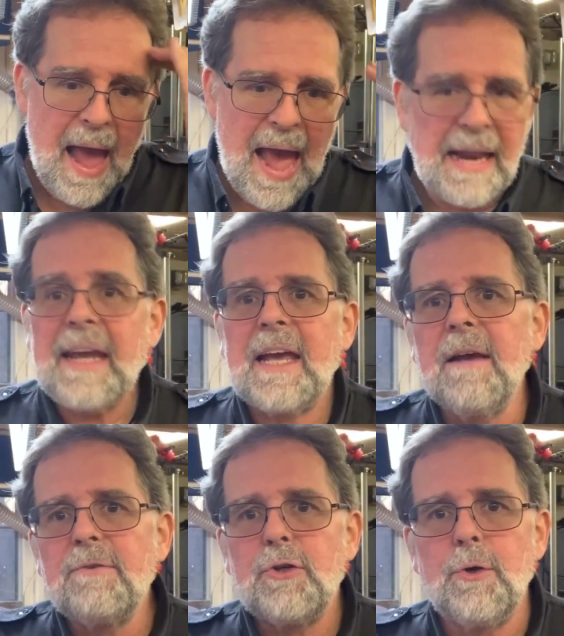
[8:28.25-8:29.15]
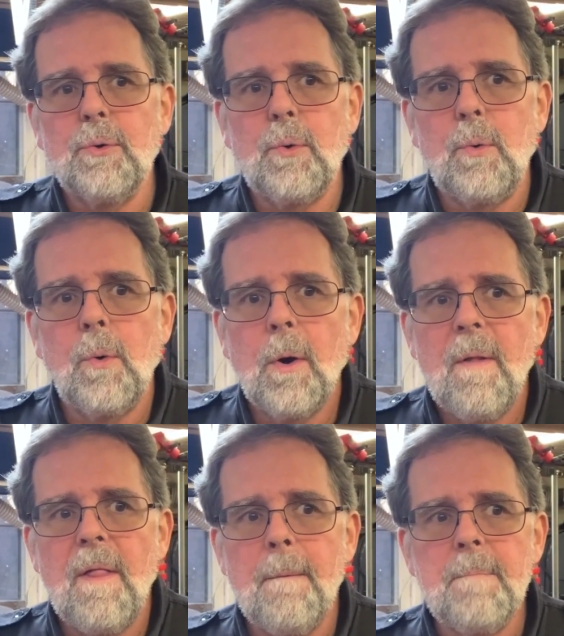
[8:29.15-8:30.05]
and it gives you
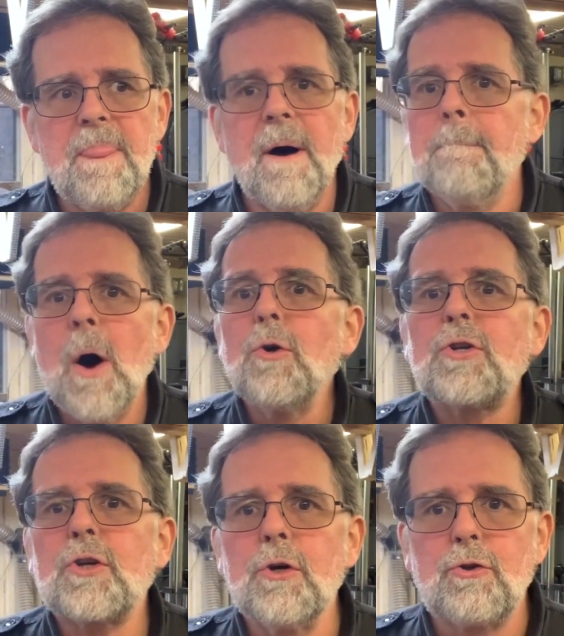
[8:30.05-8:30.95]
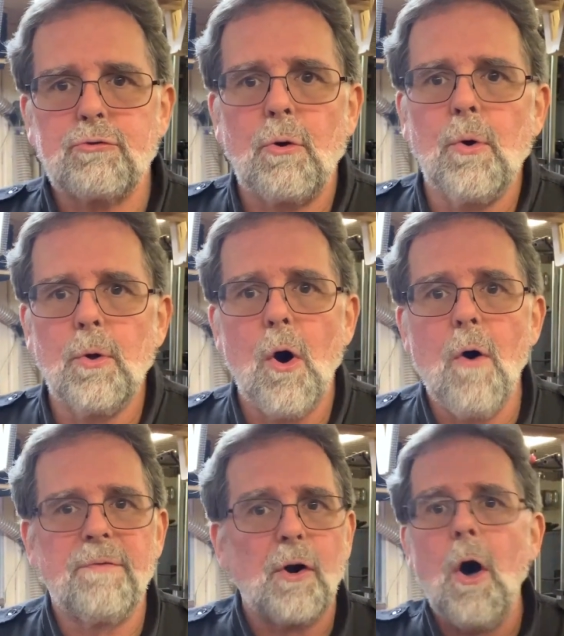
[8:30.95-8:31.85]
the most control
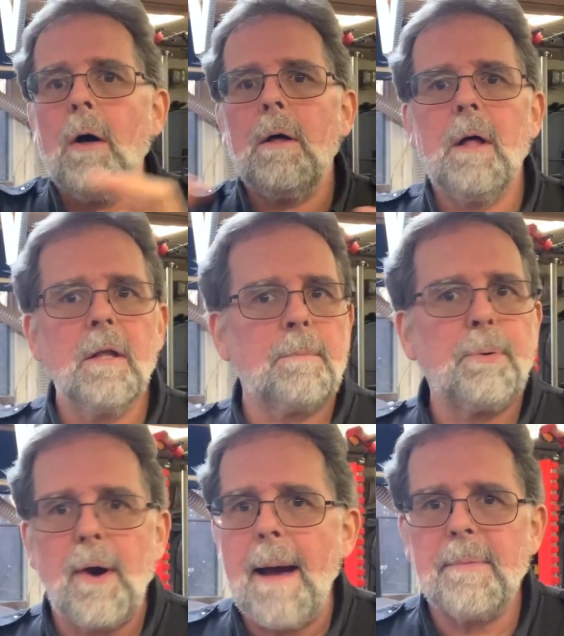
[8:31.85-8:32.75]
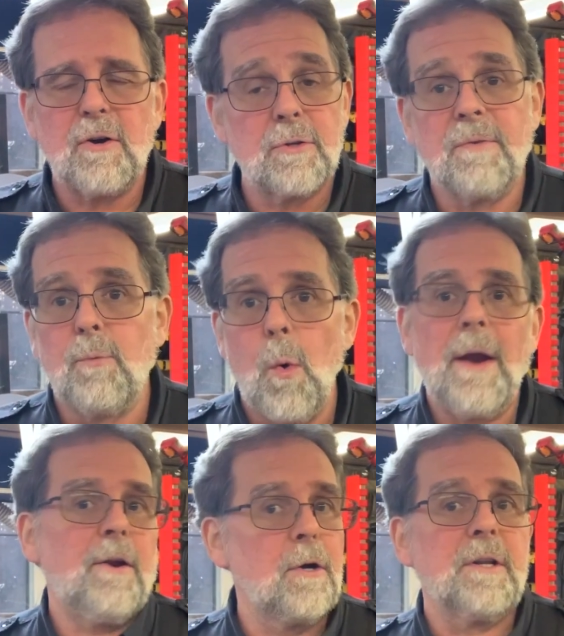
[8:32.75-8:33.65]
over all the parameters of
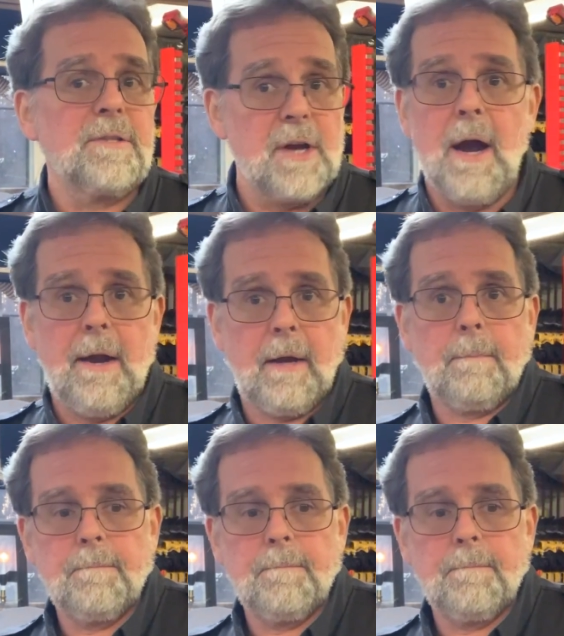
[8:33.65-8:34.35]
what you're designing.